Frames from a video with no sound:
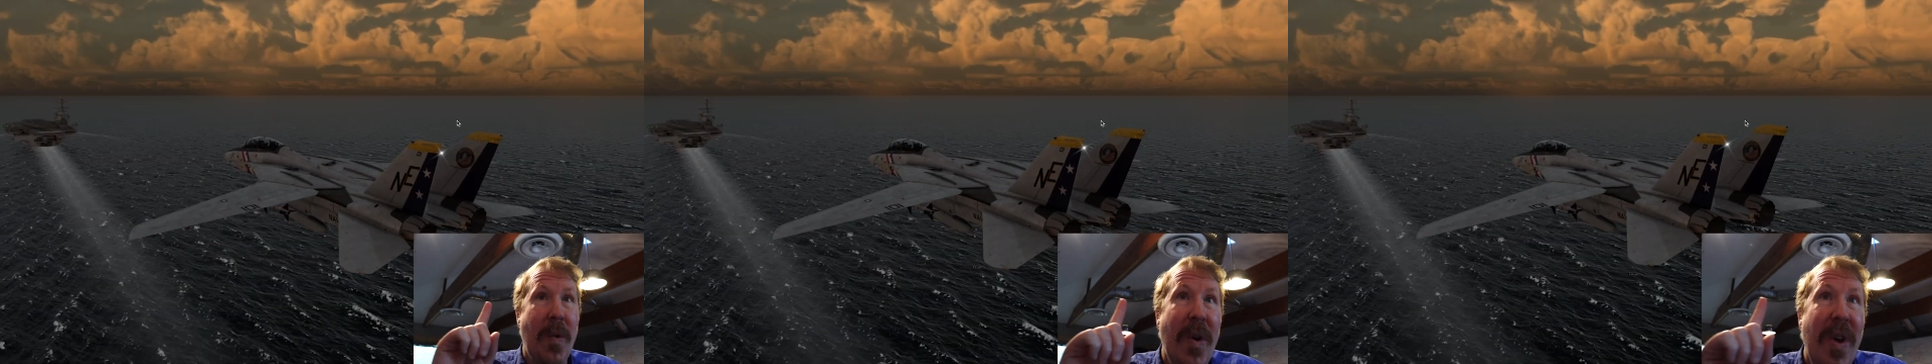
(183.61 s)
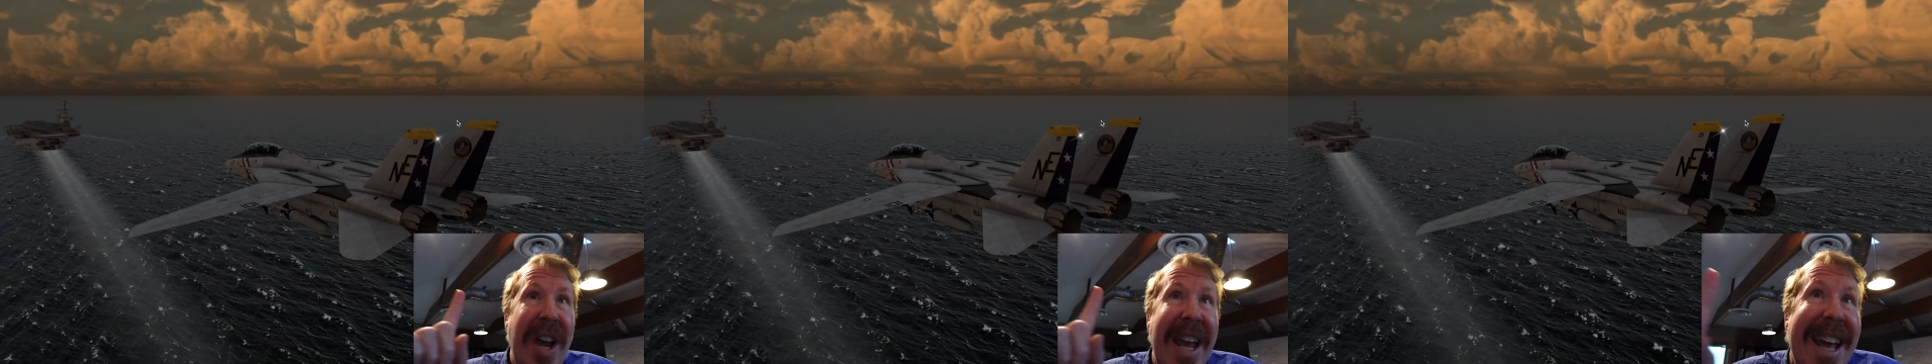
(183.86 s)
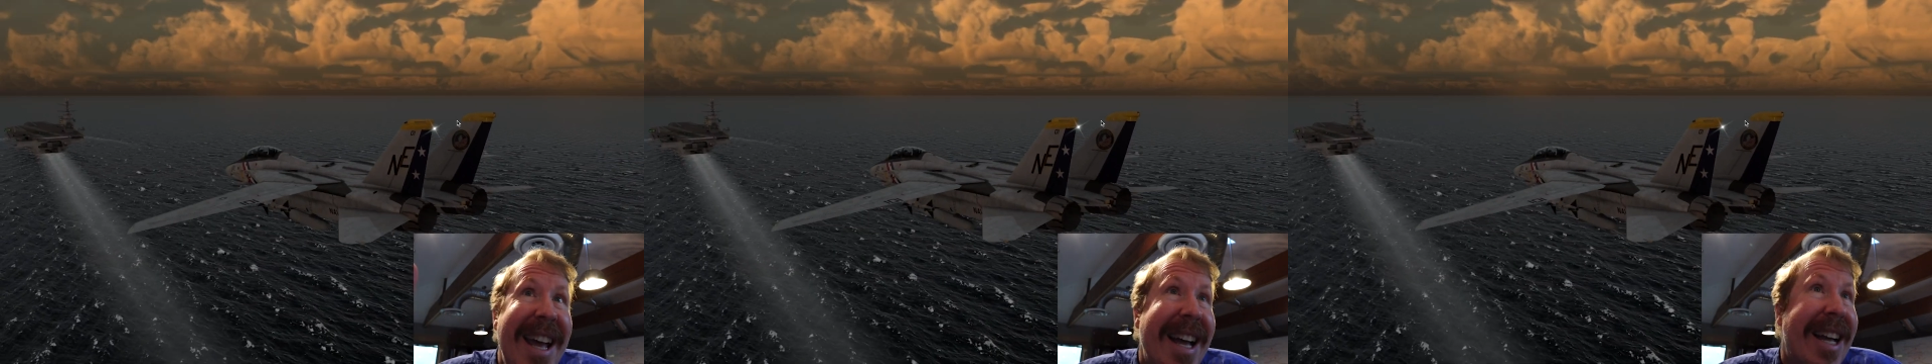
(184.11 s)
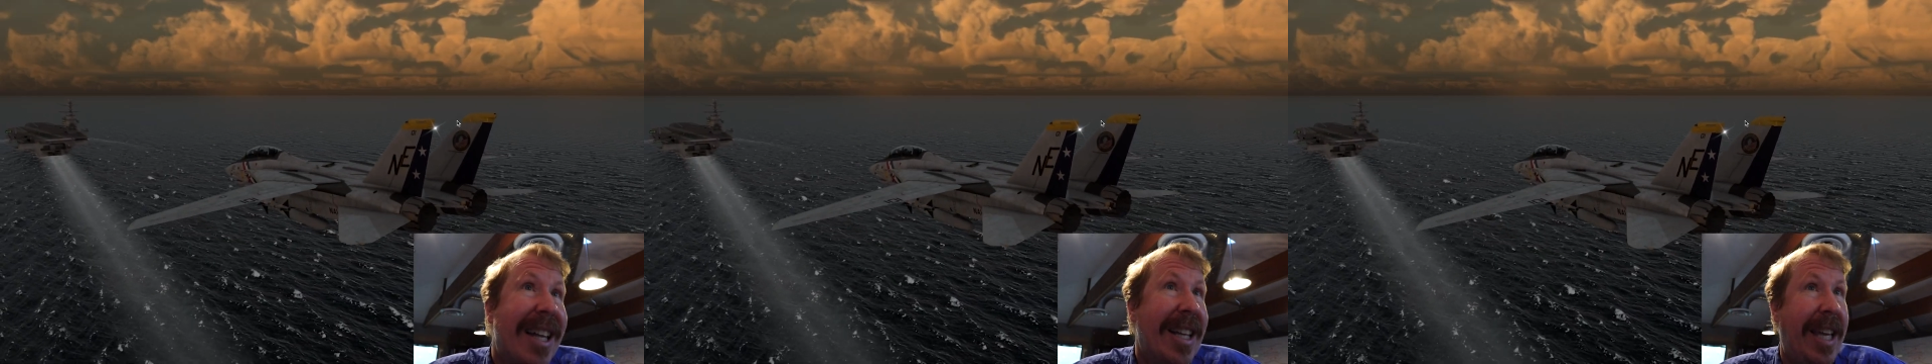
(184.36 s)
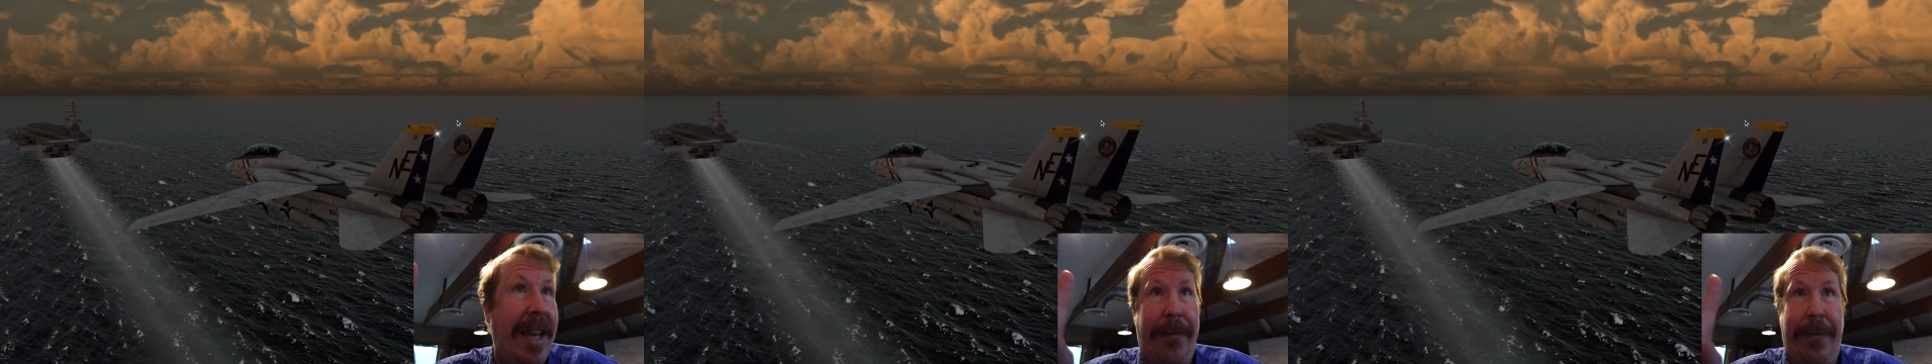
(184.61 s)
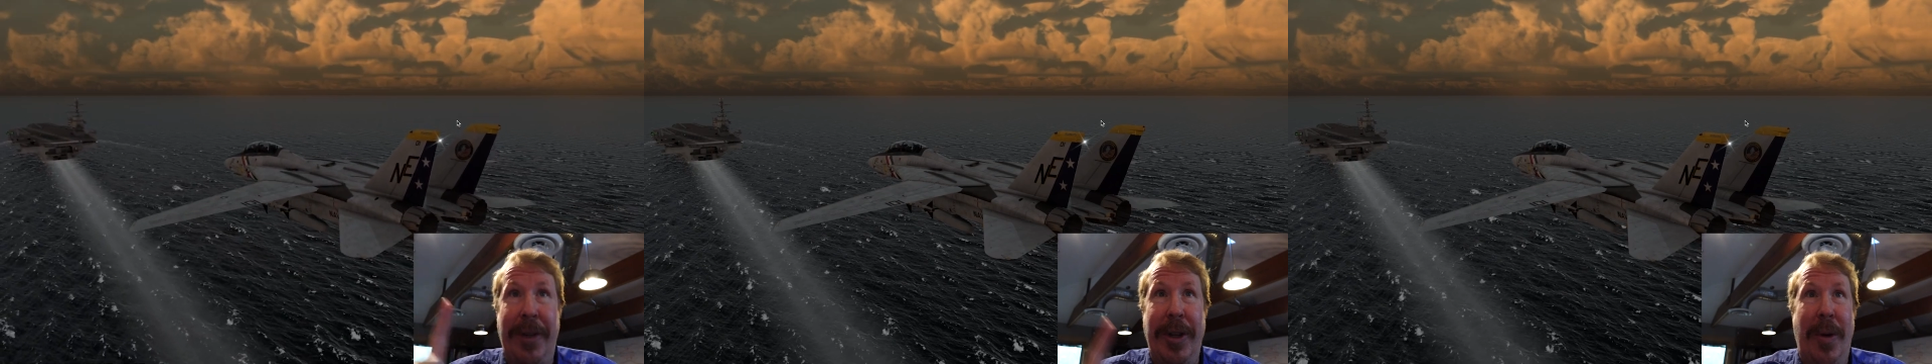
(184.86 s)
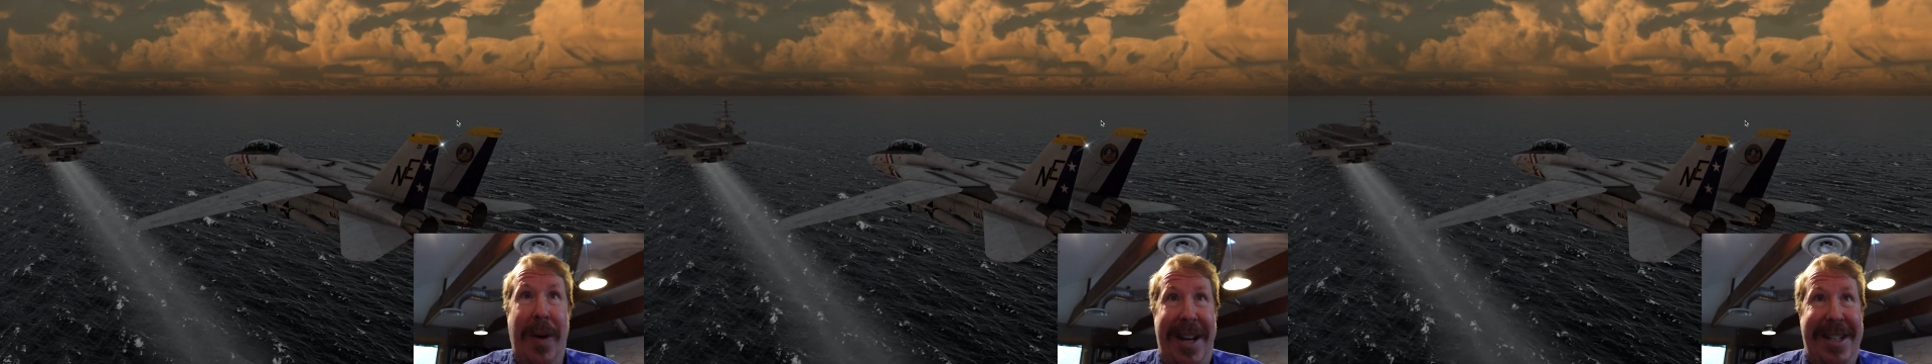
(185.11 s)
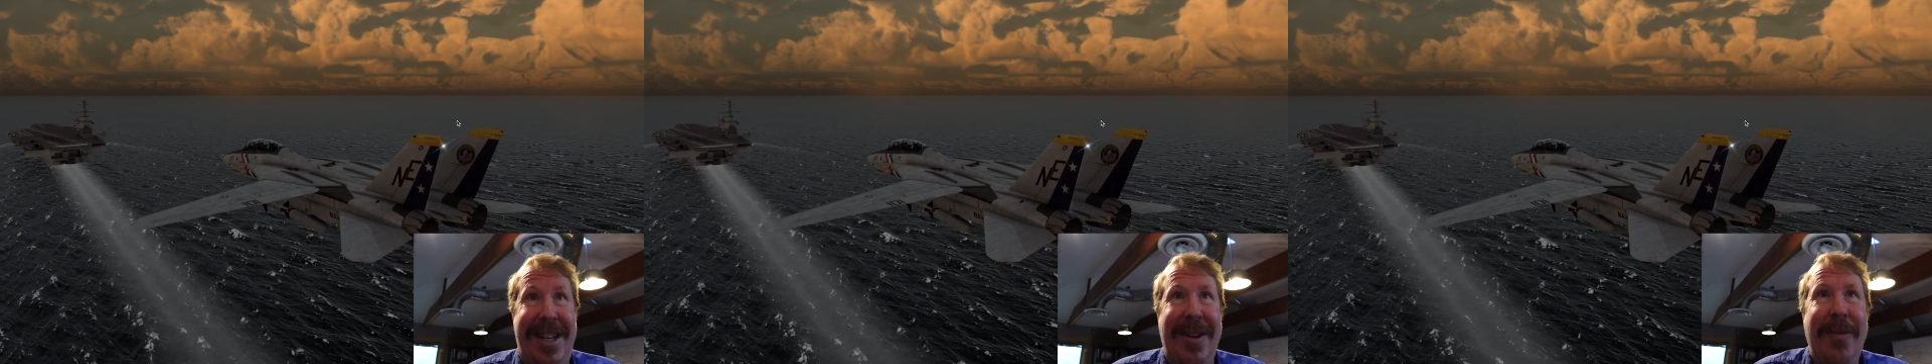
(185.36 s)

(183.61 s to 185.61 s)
really flew it